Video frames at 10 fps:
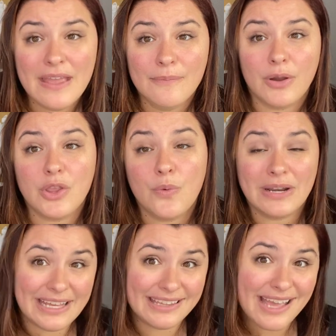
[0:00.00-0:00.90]
but you
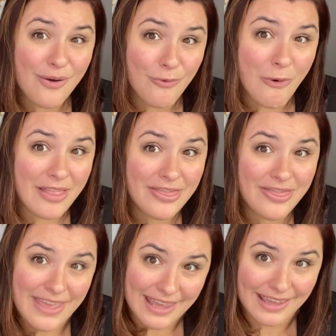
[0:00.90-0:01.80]
want to get that one
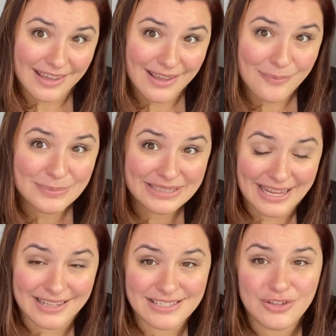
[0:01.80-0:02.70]
thing
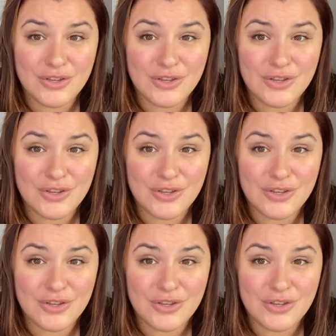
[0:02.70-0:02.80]
planned.